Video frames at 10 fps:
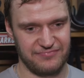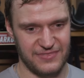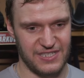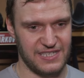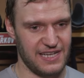
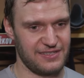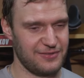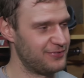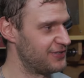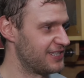Just had to
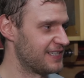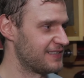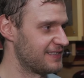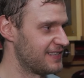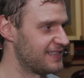put it
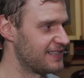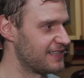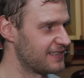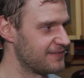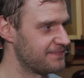in the net.